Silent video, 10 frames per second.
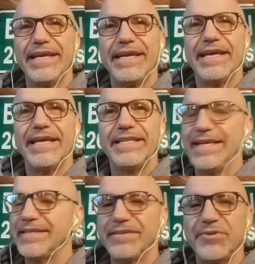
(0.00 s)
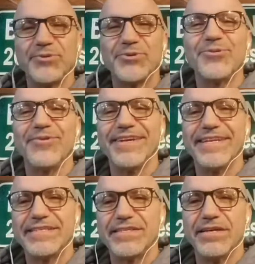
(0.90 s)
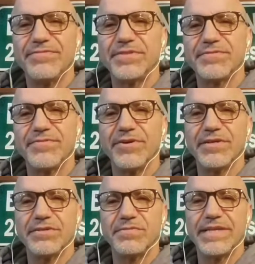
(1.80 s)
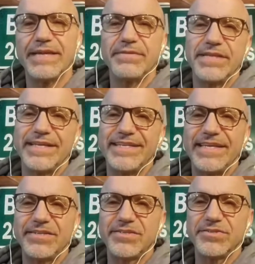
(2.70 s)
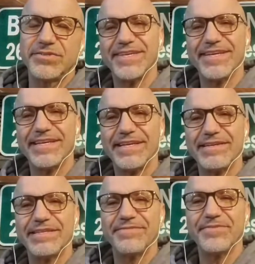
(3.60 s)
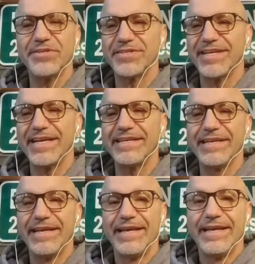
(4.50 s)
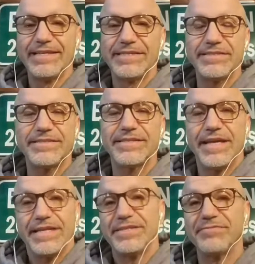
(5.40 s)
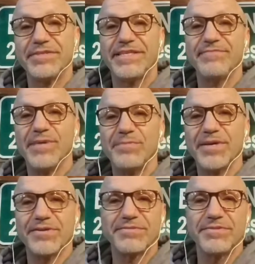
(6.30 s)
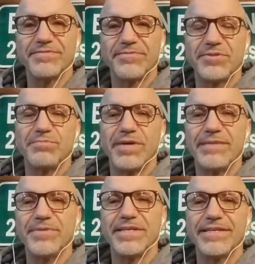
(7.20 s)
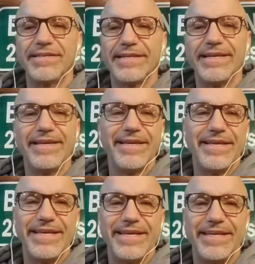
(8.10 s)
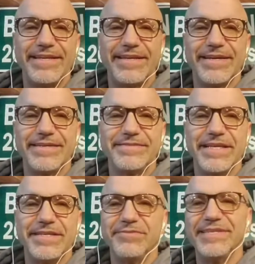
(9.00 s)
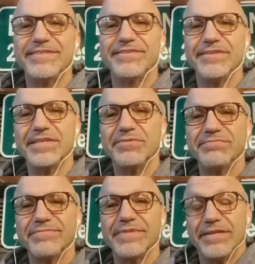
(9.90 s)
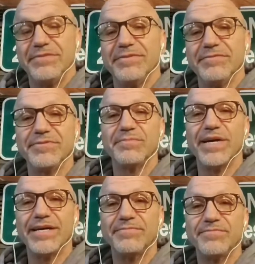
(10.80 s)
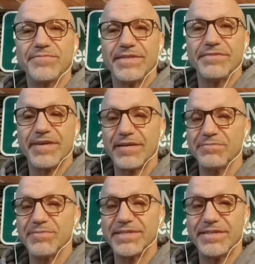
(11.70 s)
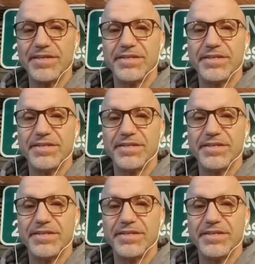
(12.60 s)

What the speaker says: that's another story in itself as far as that day is concerned. At the finish line, I just received my medals when the first bomb hit, and I knew instantly. I knew it was a bomb. It rattled my teeth,